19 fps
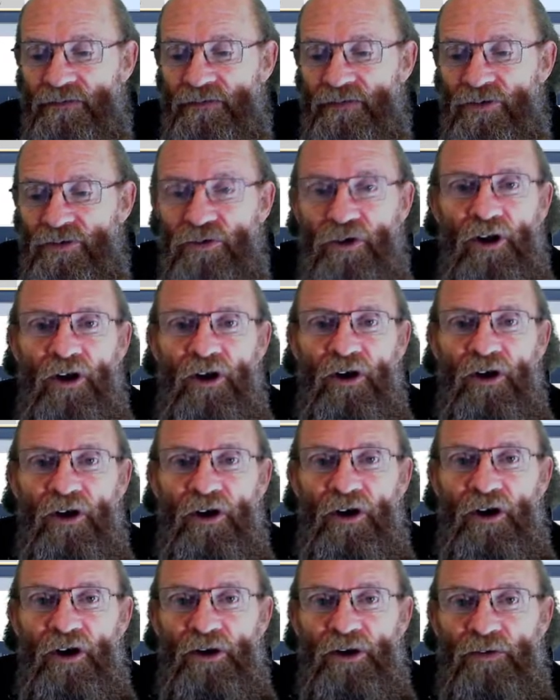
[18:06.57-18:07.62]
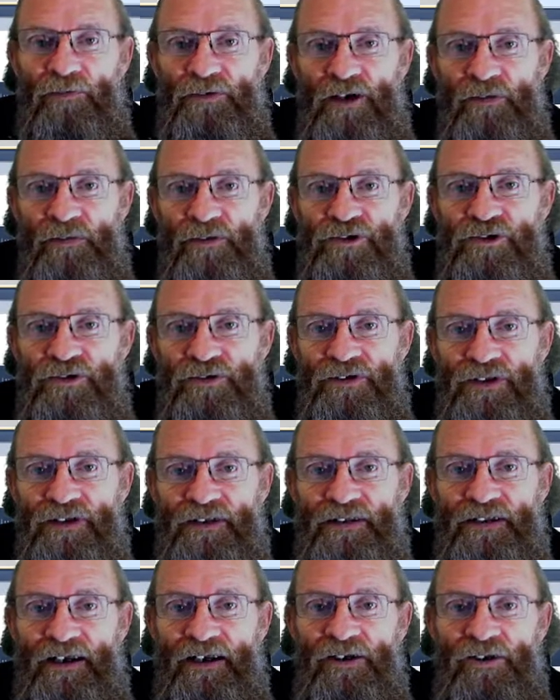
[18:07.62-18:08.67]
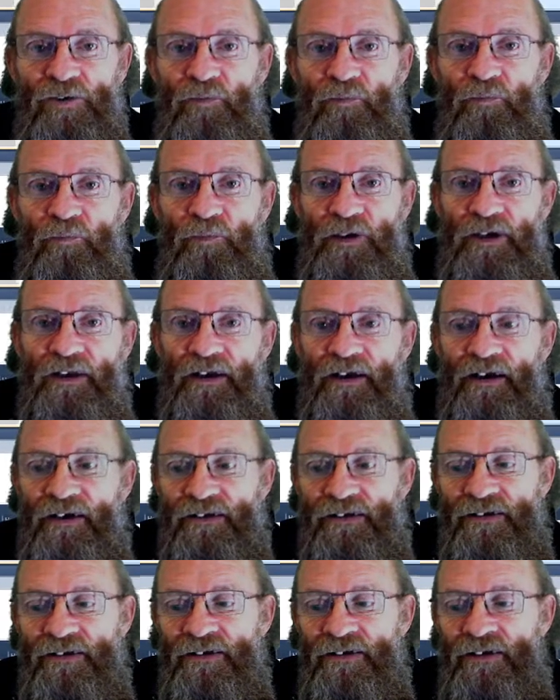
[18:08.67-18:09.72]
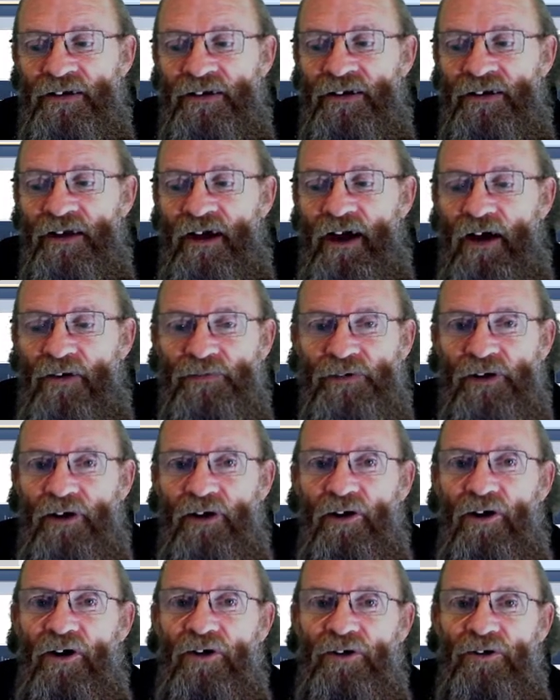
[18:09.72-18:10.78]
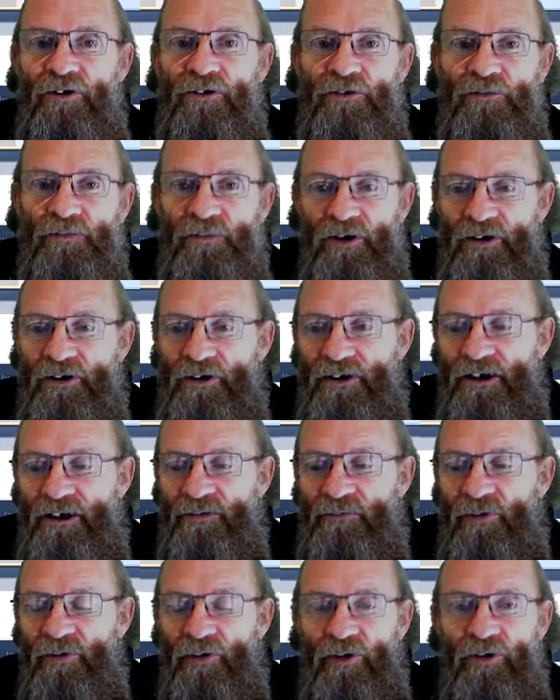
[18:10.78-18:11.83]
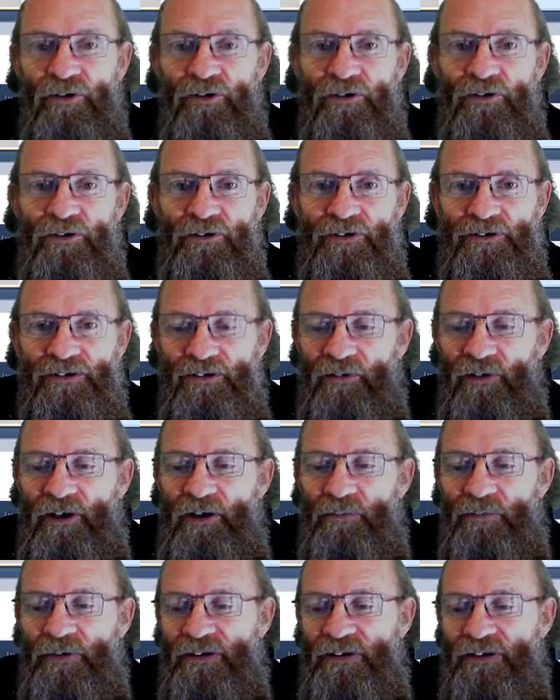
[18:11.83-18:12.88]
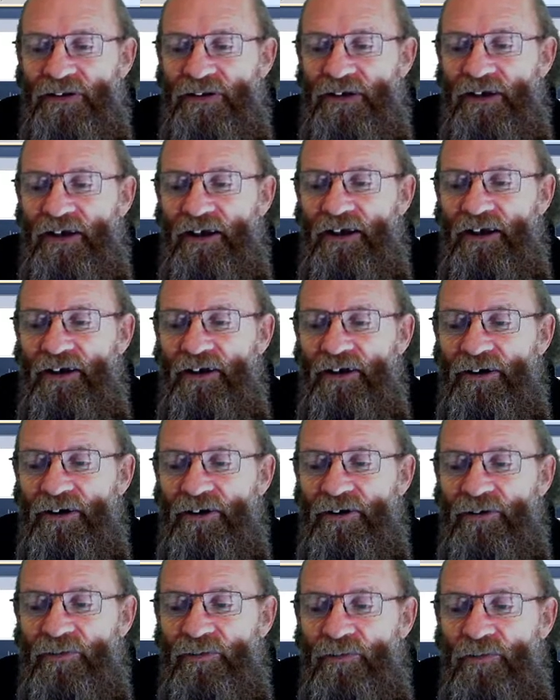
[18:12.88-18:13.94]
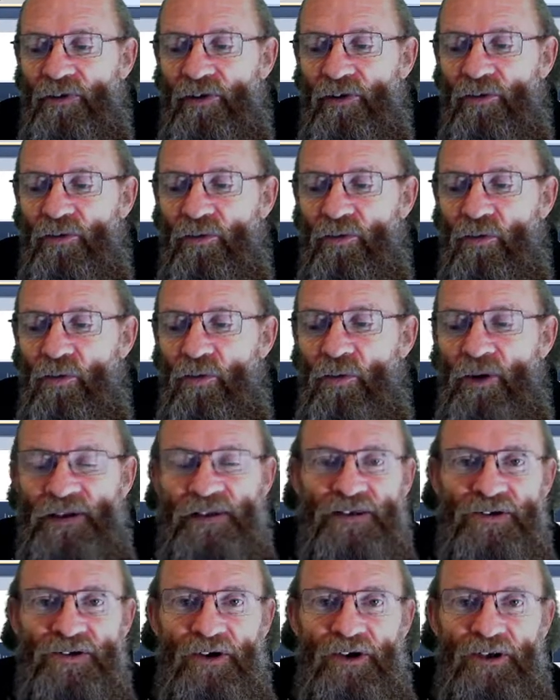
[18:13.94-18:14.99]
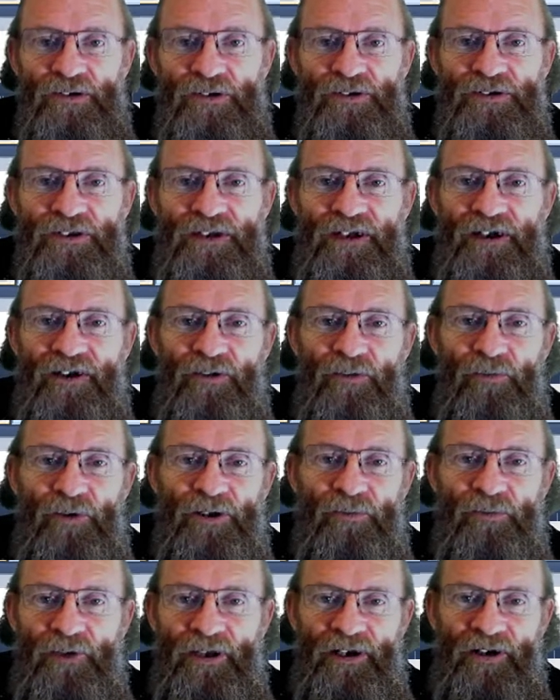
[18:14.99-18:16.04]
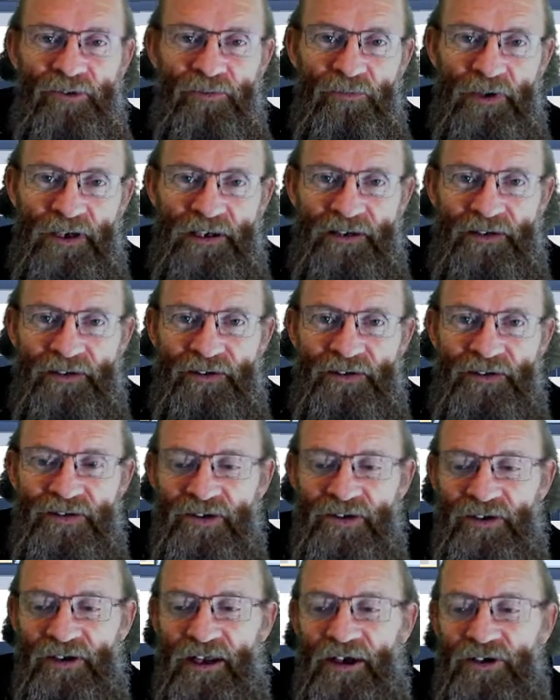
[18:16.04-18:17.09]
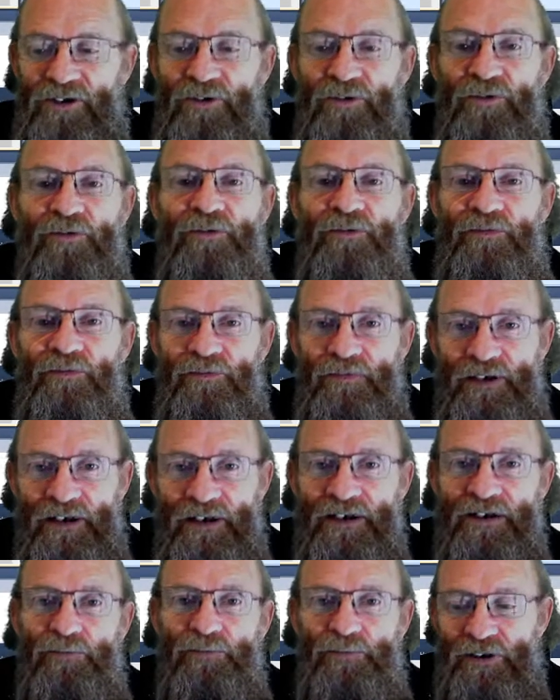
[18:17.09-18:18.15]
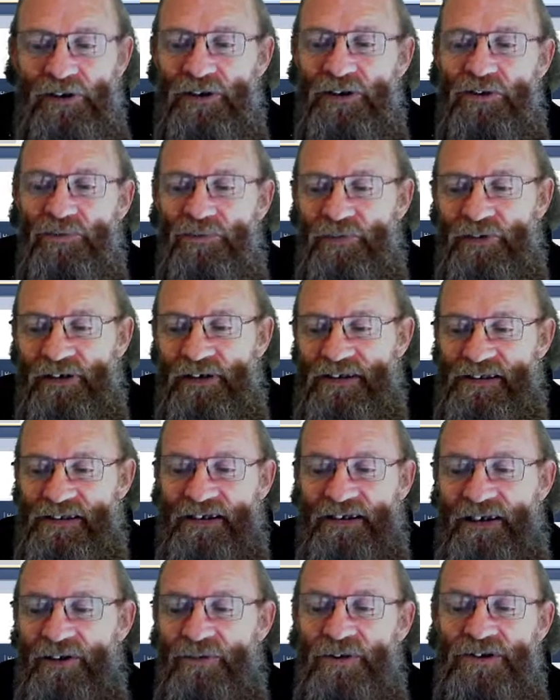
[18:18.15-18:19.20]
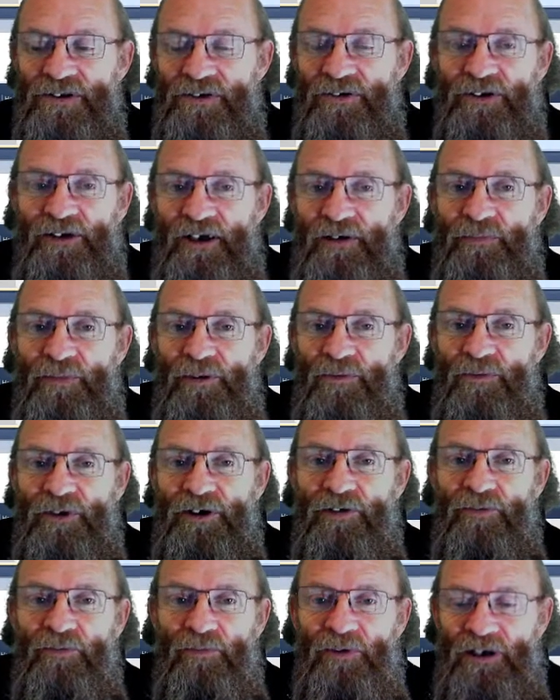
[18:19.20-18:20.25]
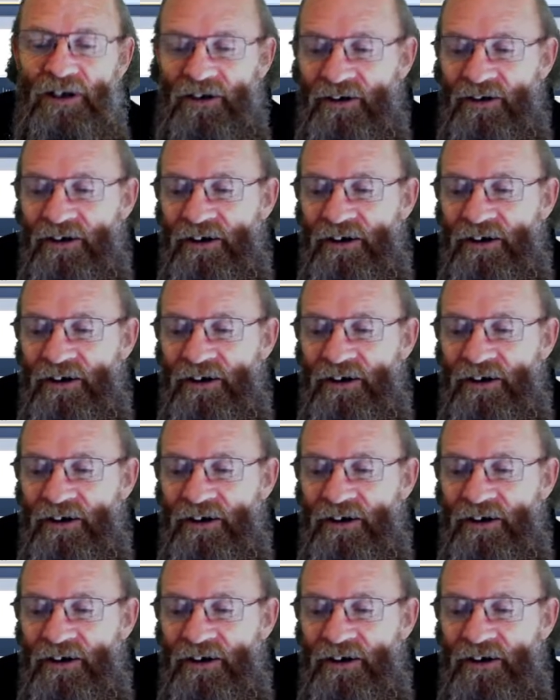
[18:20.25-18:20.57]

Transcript: do a lot of troubleshooting trying to figure out after a long program or long development what is going to trigger what, where and when. So now you're very definitive in exactly what's going to happen when and where,